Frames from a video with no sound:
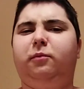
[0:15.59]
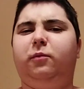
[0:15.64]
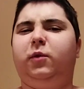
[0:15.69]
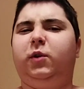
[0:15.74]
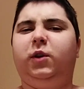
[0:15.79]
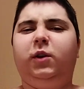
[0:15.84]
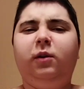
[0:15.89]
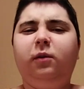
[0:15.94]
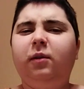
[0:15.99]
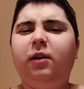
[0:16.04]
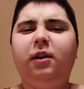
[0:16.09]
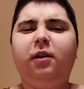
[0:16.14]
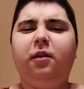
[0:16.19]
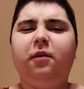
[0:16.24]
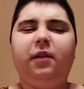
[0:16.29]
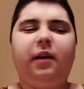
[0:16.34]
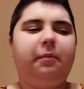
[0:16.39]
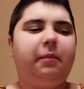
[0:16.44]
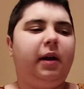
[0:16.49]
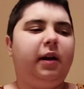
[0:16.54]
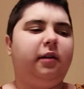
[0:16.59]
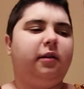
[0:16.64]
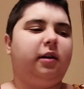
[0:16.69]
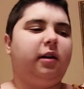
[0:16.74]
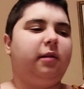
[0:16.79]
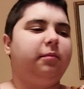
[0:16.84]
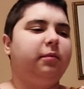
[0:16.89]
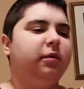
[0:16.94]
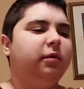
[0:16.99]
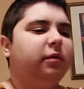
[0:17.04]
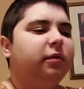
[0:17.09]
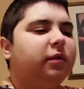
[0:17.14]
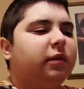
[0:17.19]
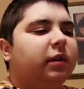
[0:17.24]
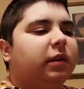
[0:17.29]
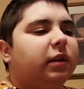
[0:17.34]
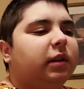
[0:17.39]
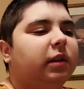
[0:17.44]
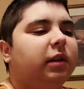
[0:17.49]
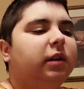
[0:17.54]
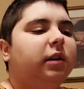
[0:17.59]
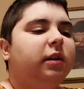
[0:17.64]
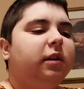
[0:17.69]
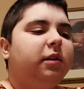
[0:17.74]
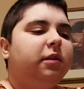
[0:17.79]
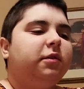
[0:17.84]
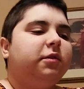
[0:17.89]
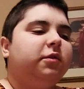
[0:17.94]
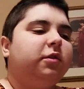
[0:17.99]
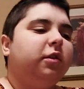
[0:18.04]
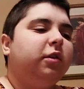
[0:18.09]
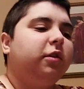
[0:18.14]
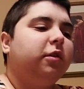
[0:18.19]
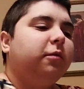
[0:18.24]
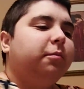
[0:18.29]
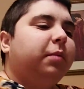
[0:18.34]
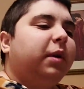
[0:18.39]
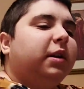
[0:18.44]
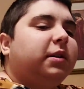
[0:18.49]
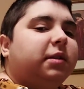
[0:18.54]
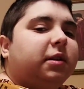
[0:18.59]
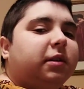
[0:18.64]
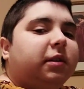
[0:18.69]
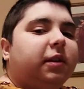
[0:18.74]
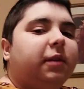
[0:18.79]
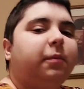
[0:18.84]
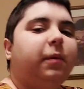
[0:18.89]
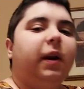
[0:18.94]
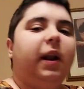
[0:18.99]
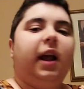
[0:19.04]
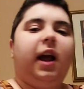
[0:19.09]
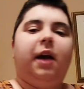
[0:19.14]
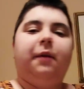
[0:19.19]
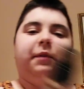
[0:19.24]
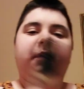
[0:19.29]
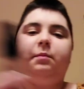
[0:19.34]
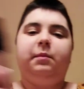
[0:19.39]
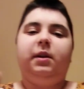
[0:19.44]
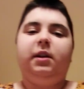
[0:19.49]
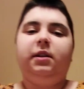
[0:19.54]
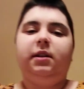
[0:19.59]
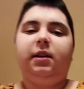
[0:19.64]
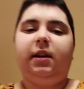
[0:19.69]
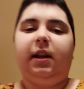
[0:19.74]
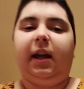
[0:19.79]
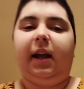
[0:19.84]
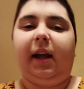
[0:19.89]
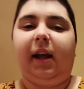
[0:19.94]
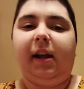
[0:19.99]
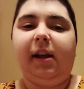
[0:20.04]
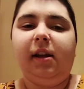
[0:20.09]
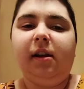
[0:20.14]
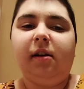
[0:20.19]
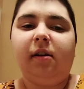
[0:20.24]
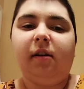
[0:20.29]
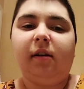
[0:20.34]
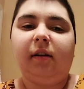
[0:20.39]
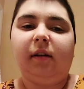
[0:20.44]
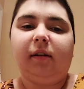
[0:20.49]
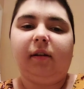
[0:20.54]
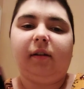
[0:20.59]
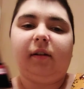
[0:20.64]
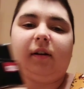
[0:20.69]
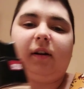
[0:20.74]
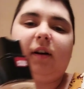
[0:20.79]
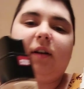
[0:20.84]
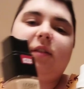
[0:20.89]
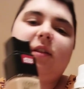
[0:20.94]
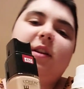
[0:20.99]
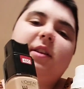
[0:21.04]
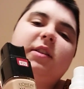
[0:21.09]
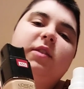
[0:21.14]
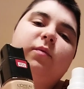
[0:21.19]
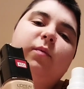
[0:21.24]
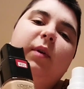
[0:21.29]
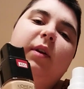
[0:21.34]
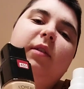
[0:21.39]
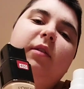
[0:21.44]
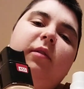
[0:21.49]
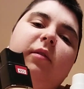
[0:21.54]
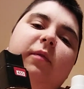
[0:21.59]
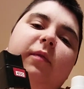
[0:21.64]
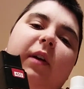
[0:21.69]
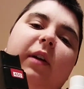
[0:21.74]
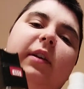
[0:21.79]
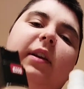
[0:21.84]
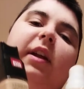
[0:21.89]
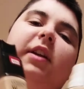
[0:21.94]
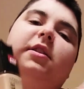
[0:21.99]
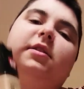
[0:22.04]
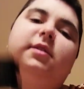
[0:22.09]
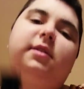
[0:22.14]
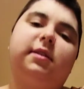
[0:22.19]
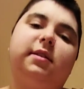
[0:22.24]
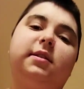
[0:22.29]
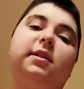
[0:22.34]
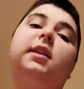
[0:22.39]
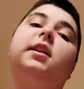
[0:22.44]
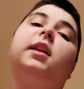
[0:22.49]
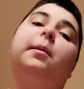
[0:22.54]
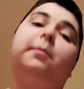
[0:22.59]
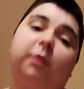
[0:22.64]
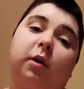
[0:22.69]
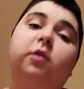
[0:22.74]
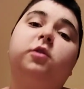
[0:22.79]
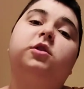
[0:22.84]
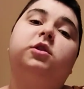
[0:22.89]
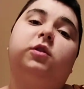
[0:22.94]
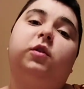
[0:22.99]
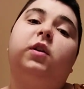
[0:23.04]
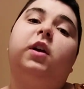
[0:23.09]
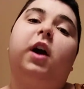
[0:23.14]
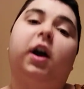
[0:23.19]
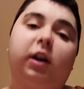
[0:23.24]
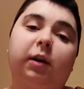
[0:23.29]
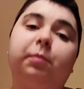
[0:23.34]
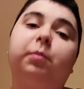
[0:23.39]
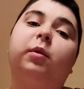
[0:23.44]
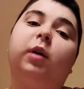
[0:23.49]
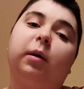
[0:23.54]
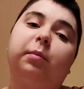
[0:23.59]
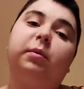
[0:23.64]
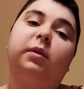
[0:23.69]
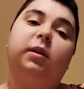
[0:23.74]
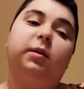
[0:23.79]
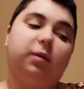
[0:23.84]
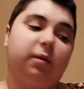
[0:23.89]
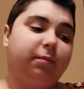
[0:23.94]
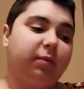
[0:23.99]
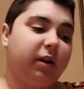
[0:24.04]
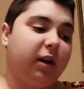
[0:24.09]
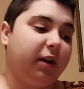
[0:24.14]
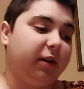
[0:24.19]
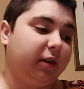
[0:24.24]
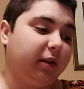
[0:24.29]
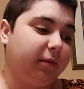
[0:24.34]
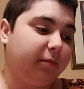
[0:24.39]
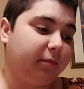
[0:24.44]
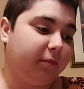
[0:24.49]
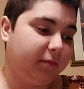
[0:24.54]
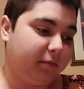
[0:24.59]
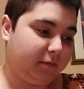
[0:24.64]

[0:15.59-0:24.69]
you don't need all that makeup. So basically what I have with me today are these three little foundations and I'm going to show you how to properly apply them.